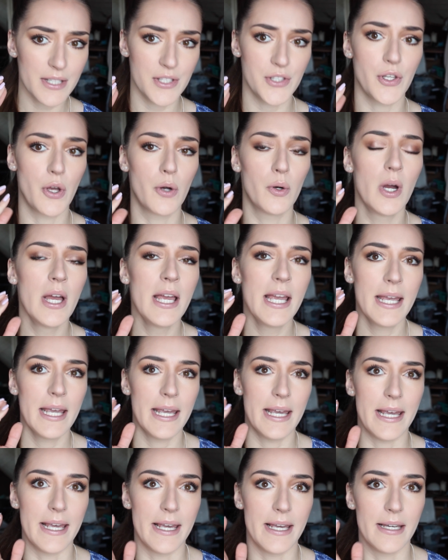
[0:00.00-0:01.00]
So
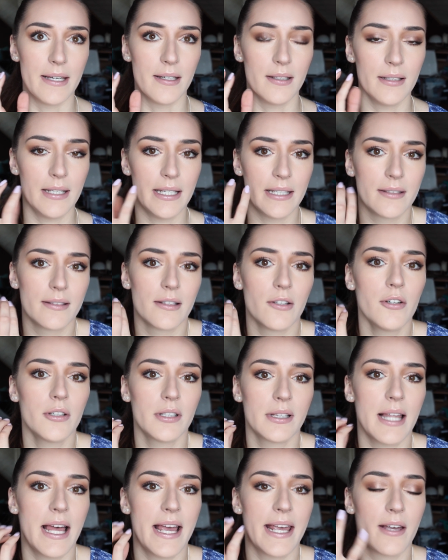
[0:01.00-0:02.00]
it
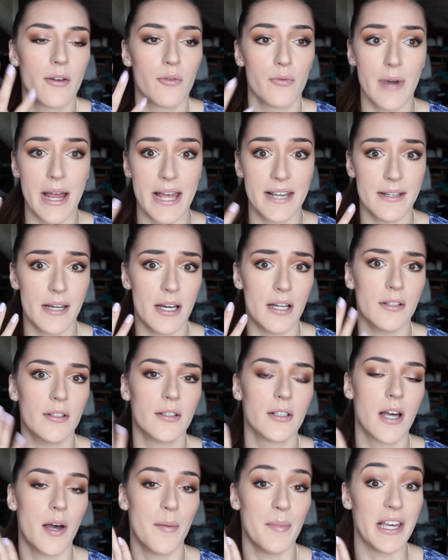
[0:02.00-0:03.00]
looked like red
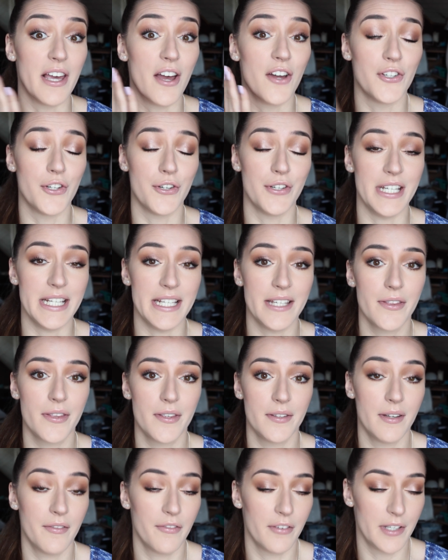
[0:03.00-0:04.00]
coming
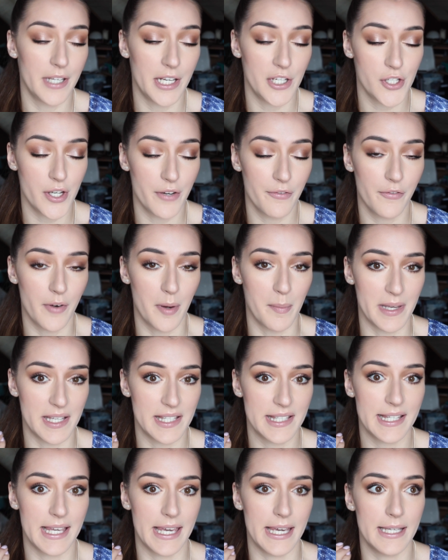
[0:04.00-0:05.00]
underneath the foundation from my
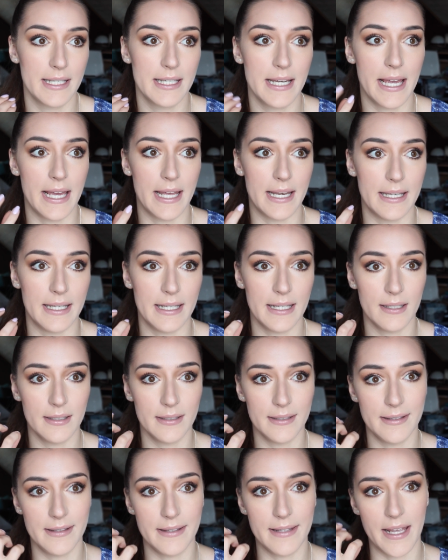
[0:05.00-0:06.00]
skin, and
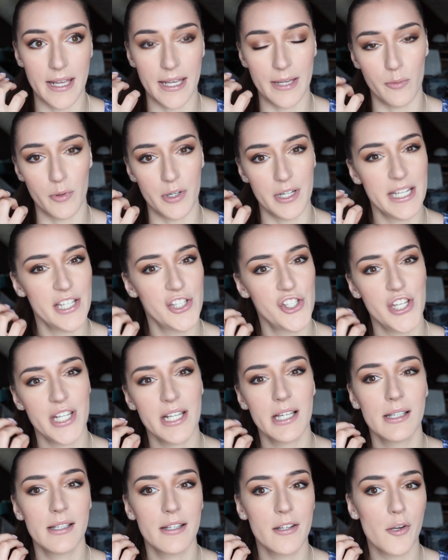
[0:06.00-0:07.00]
they were
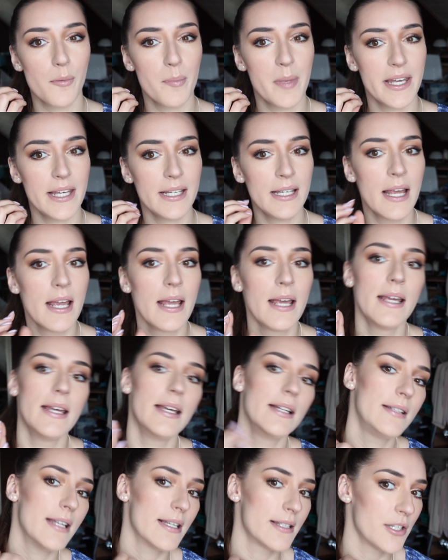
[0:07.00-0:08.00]
itching a little bit.
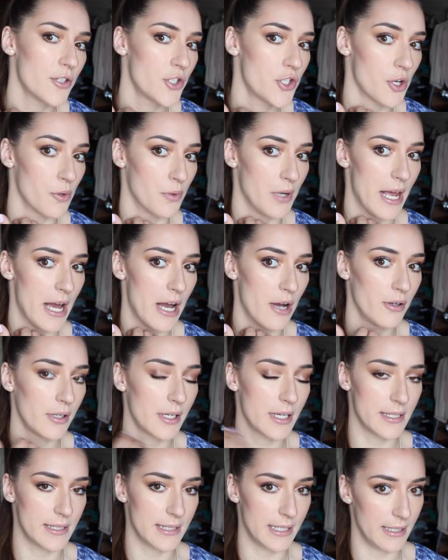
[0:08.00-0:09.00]
It doesn't show now
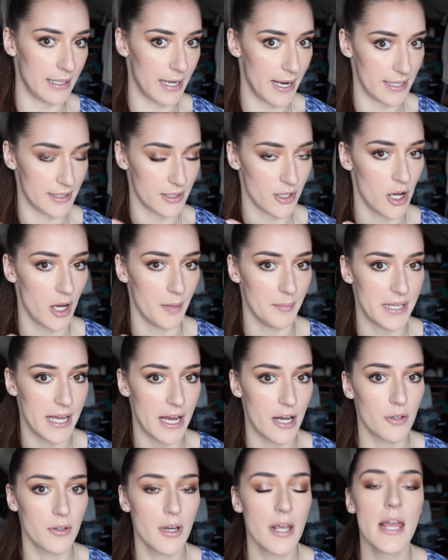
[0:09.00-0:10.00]
because it has calmed
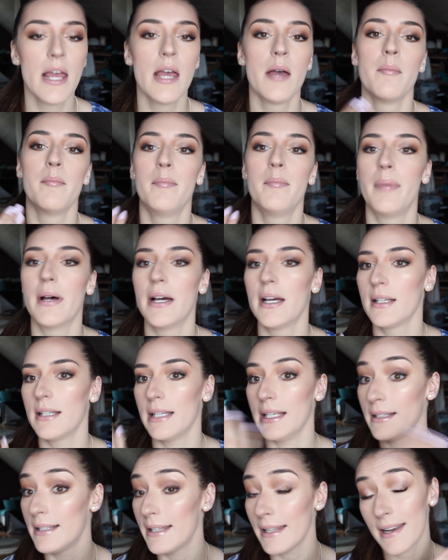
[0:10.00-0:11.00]
down,
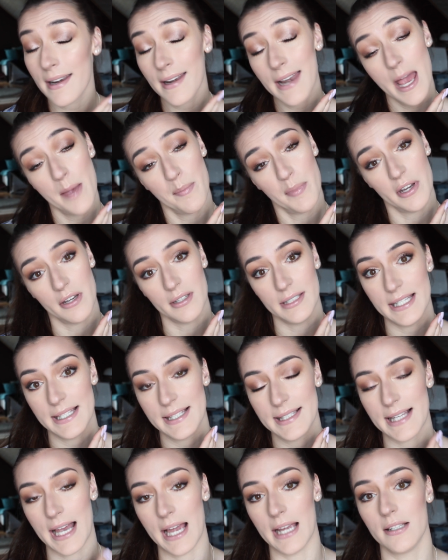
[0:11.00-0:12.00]
but it didn't happen on
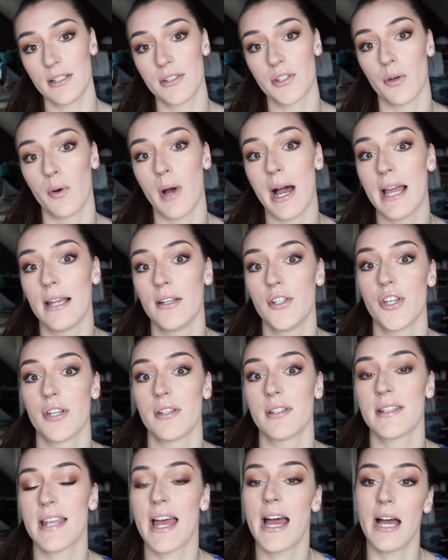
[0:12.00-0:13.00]
this side, so I
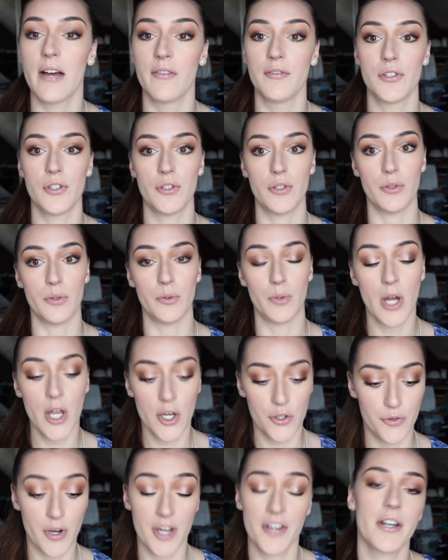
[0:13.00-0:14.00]
just have to
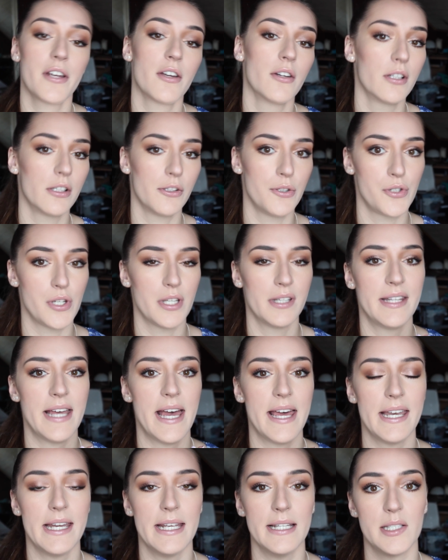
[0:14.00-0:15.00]
draw the conclusion
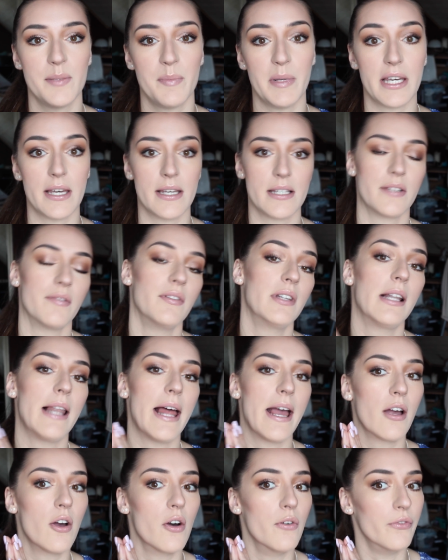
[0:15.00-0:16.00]
that it's because of the
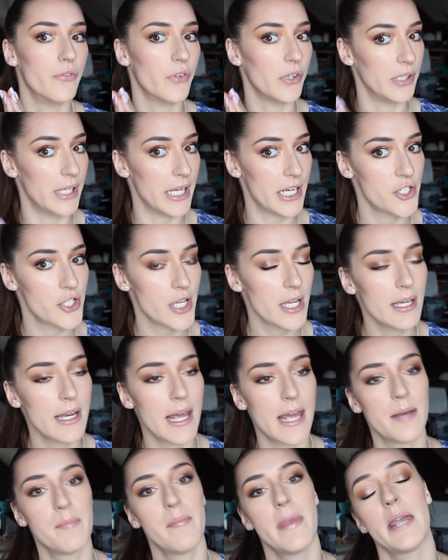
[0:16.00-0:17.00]
Lancôme foundation,
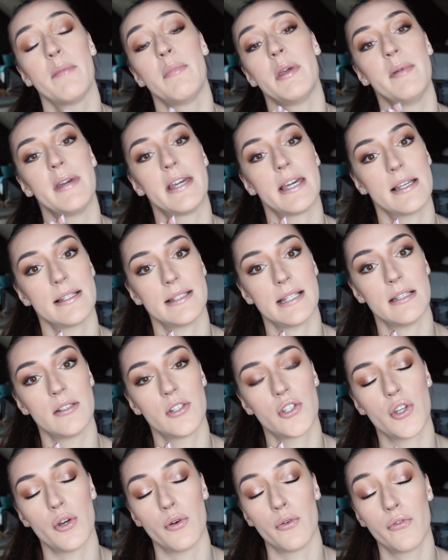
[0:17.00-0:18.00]
and maybe because
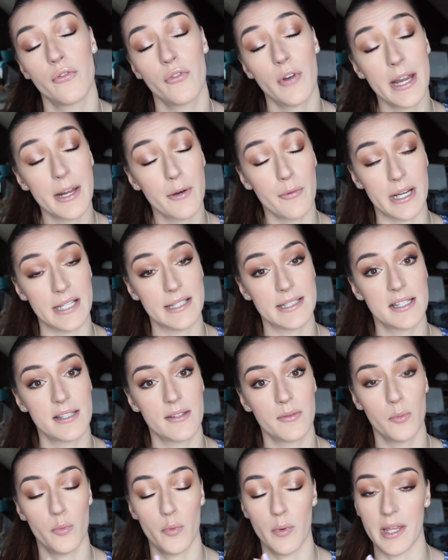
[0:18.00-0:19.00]
it's so
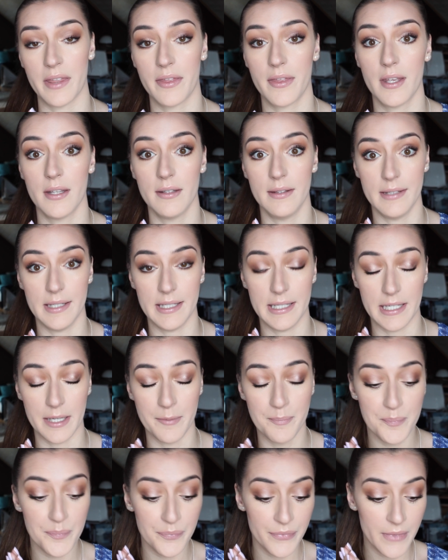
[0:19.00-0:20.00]
fragranced with the